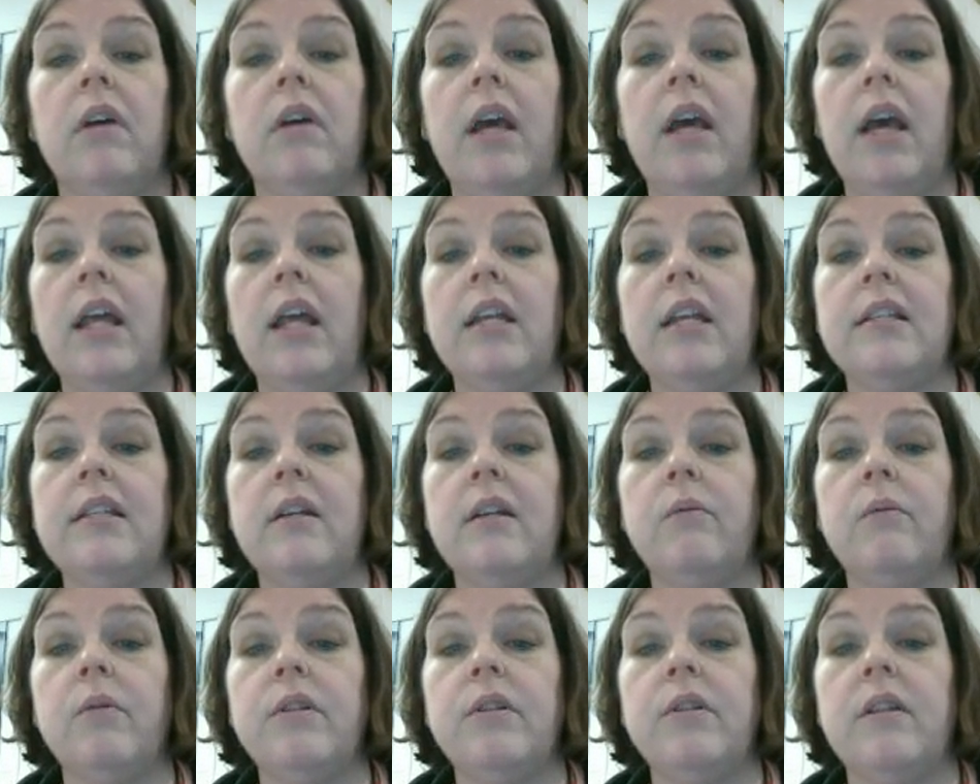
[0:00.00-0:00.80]
N is
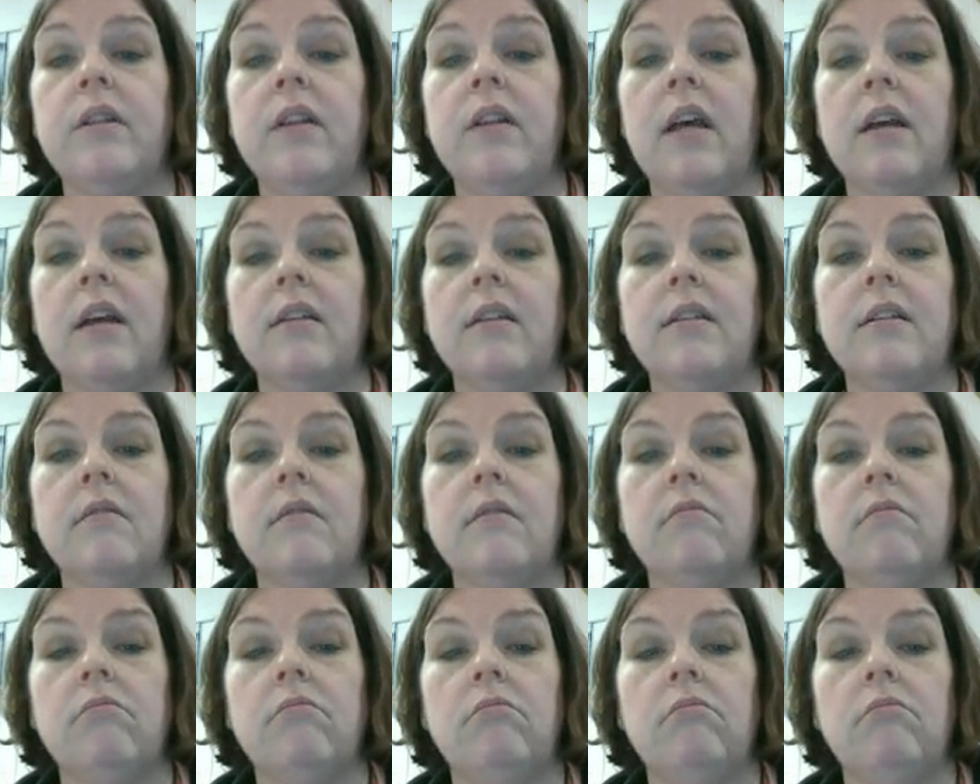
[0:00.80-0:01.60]
equal to
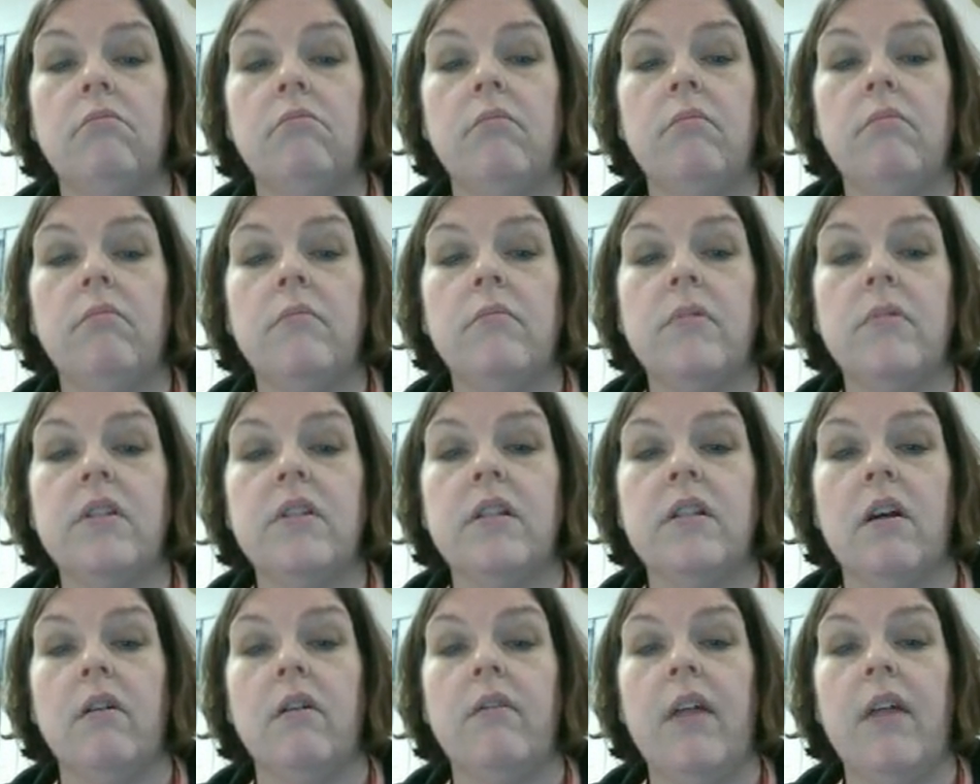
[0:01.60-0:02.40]
this,
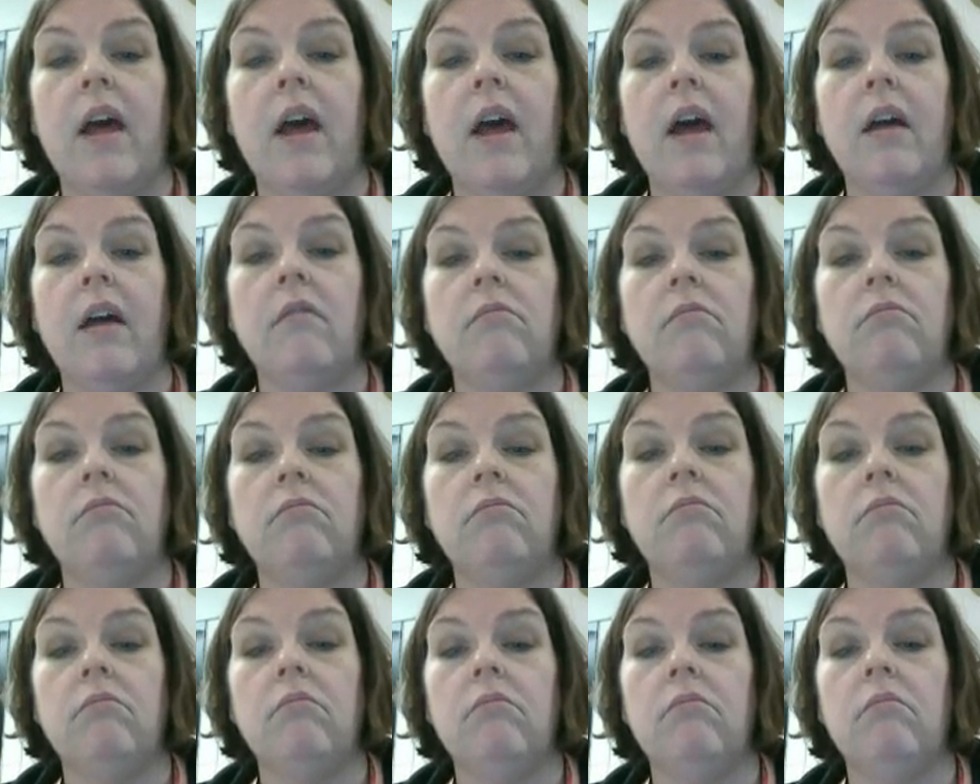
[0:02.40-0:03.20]
so that
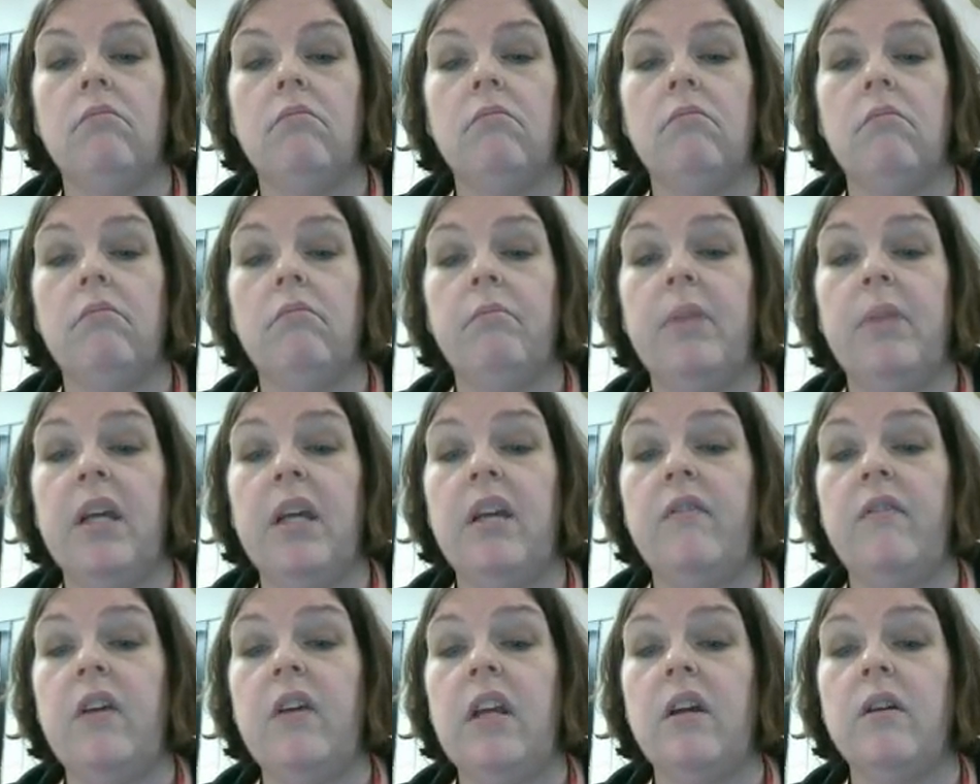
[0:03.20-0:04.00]

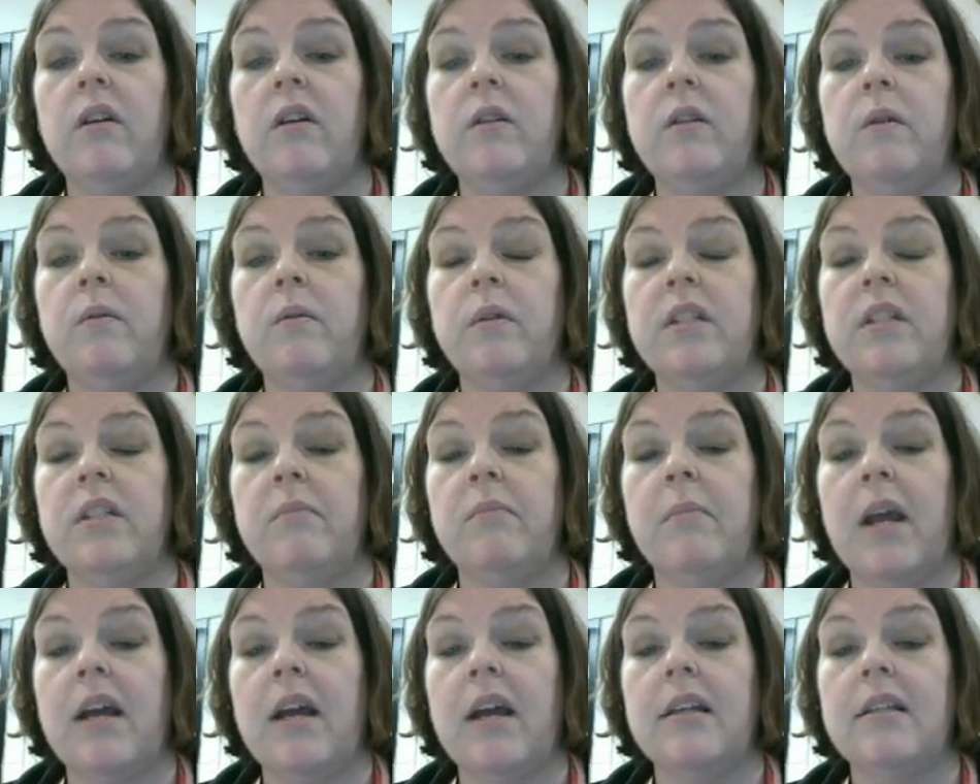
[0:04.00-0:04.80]
PV is equal to
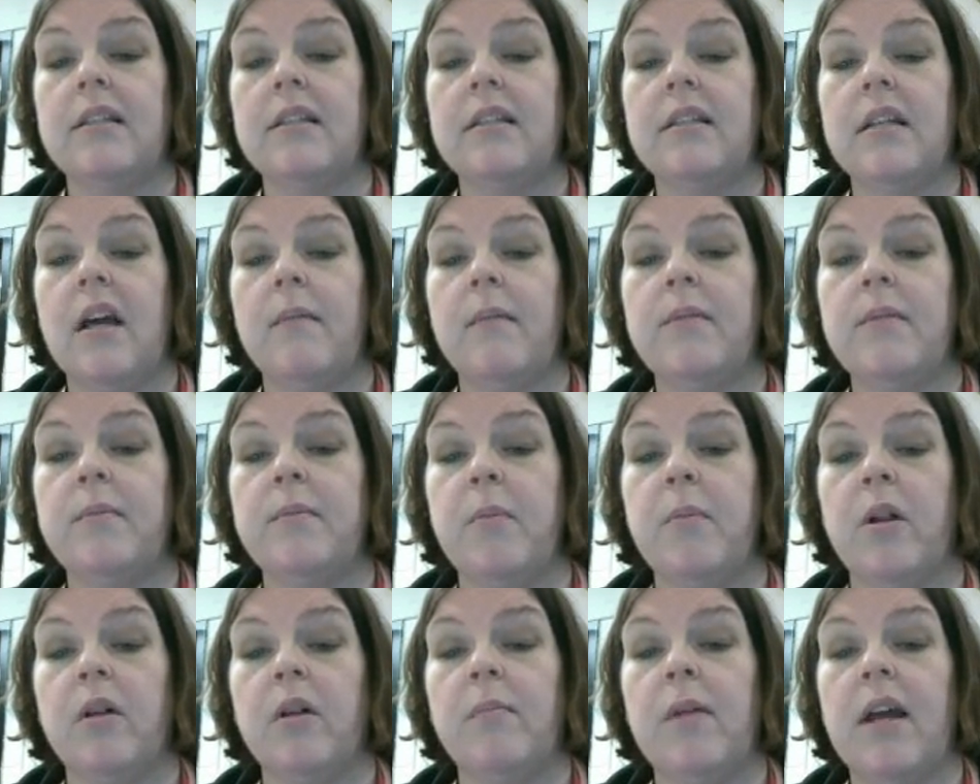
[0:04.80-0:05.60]
mass times
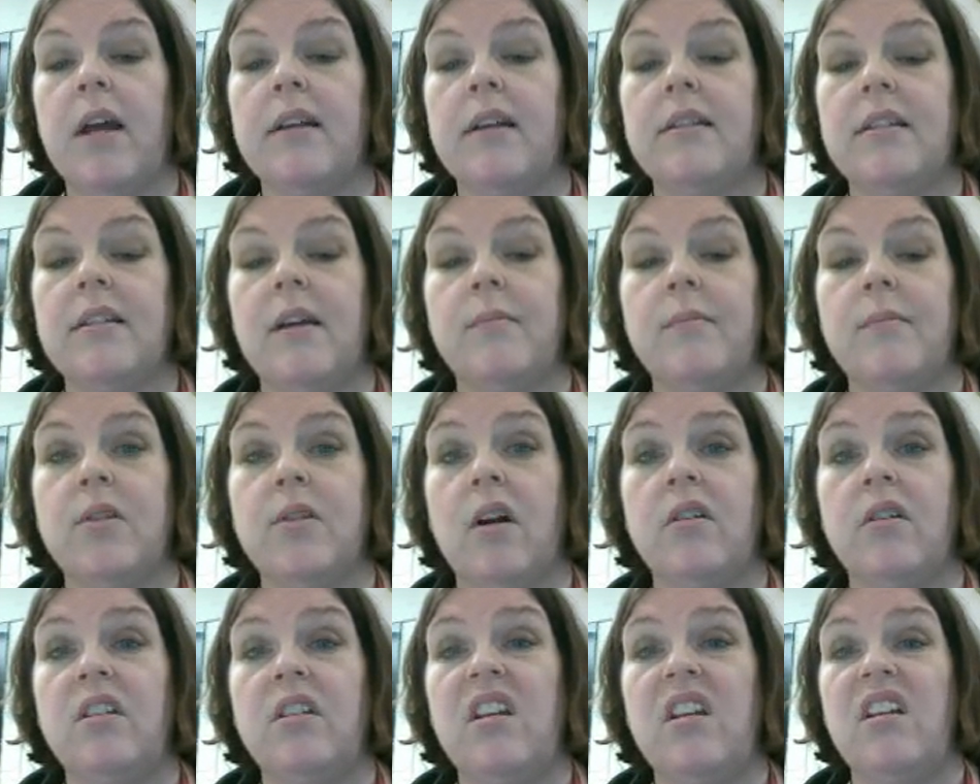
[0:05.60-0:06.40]
molar mass times
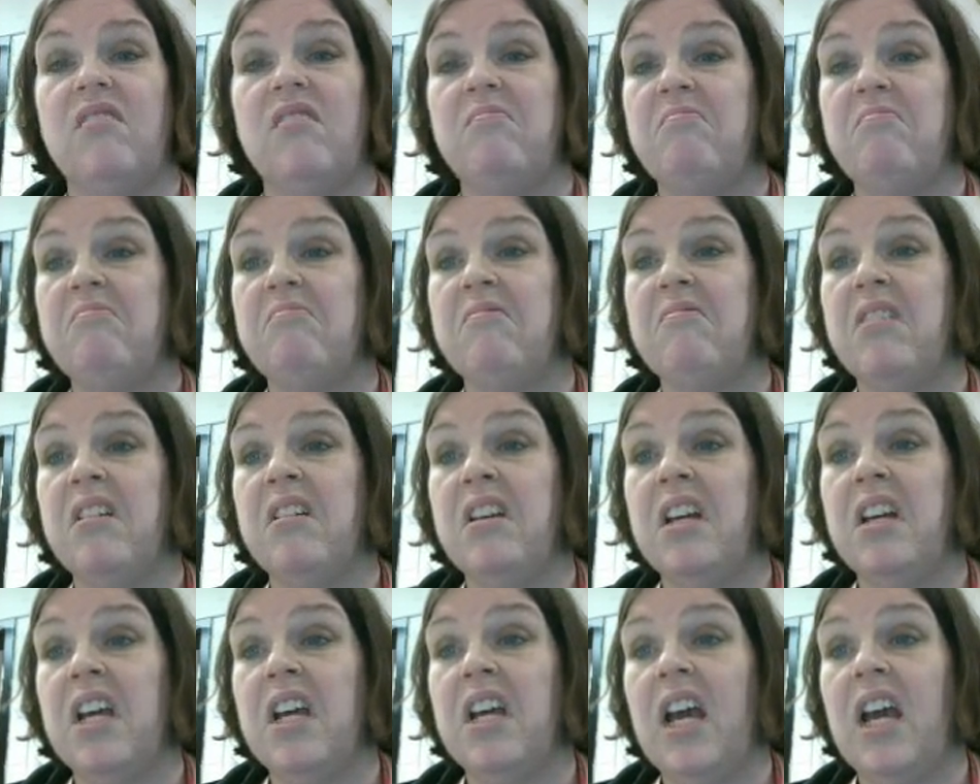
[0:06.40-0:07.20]
RT
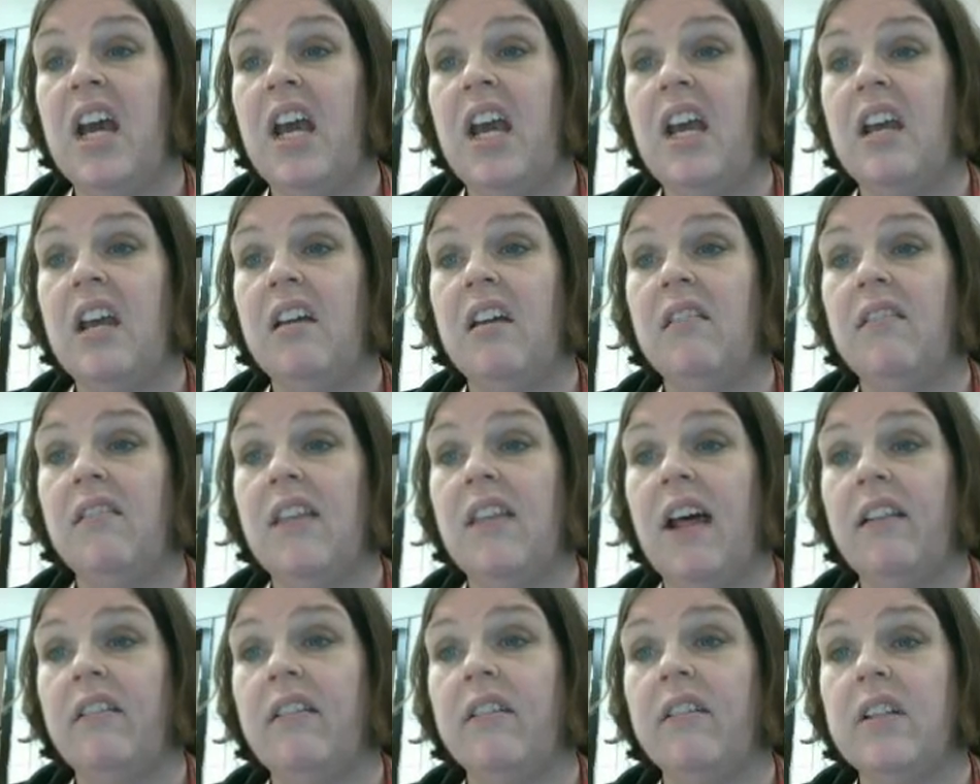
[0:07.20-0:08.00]
hey,
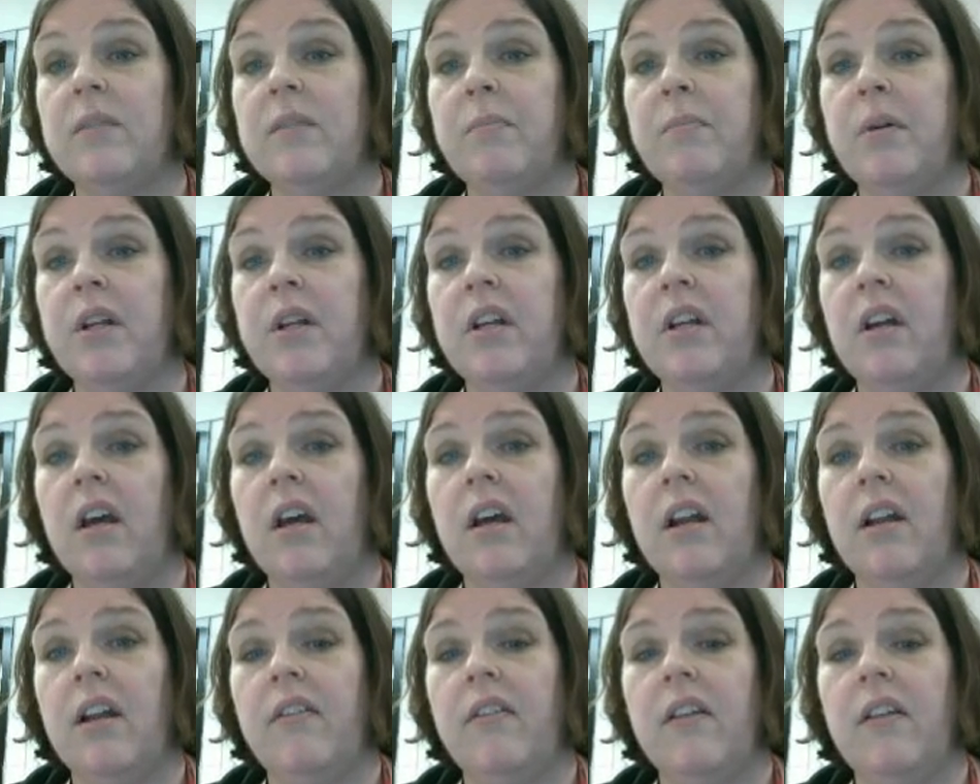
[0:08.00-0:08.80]
that looks pretty
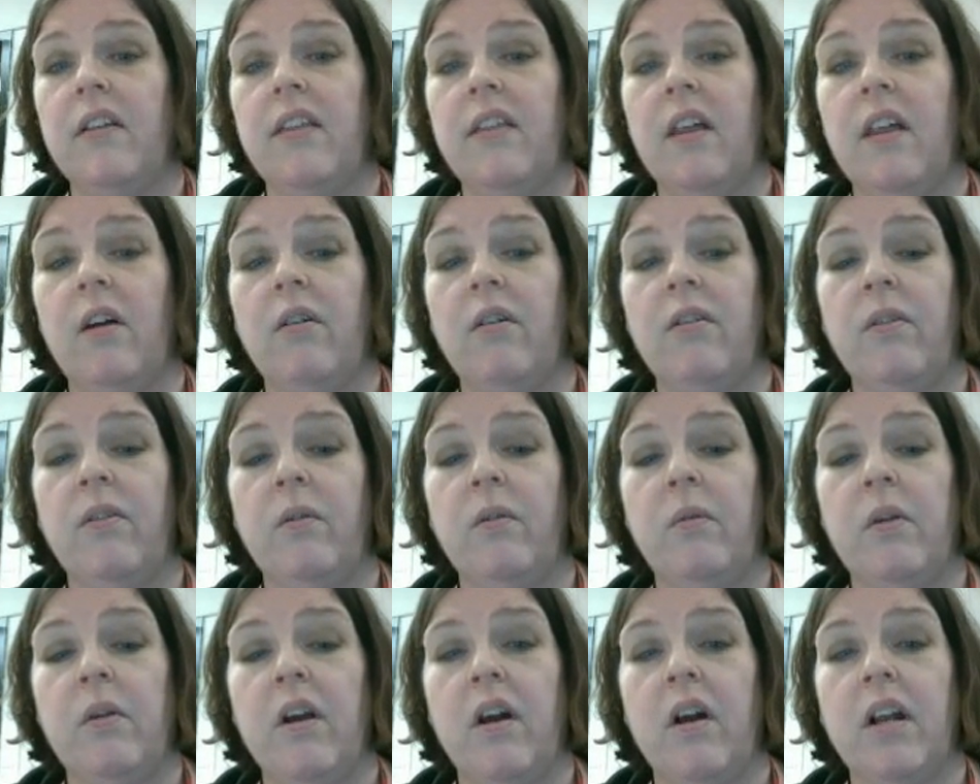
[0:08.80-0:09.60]
good. I think that,
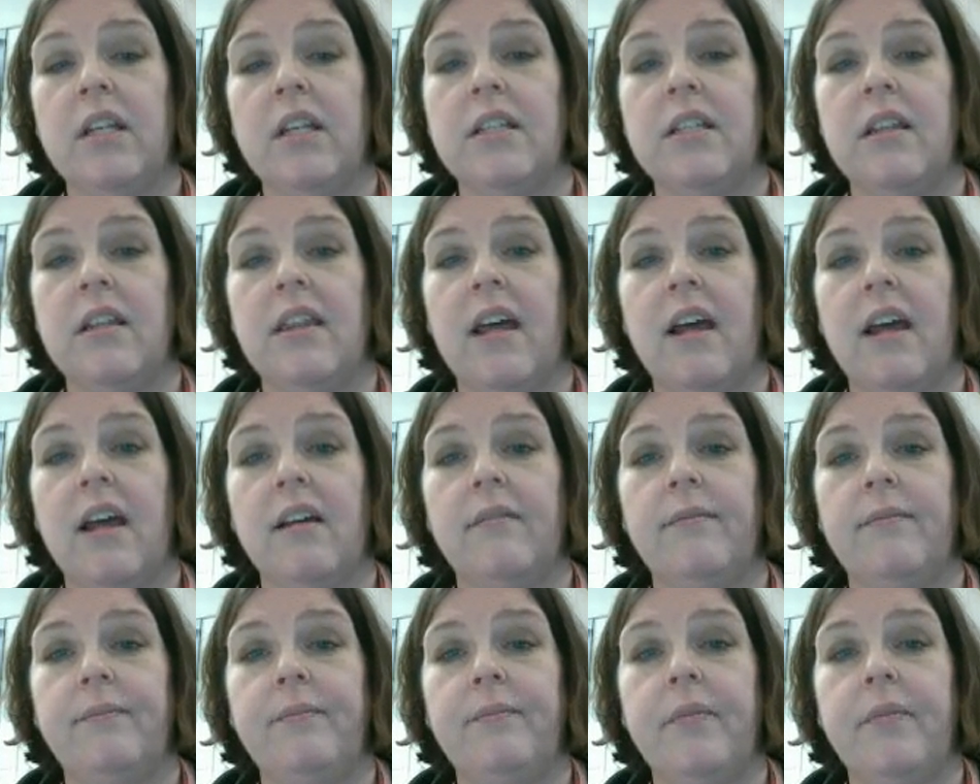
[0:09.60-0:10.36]
that we already did that.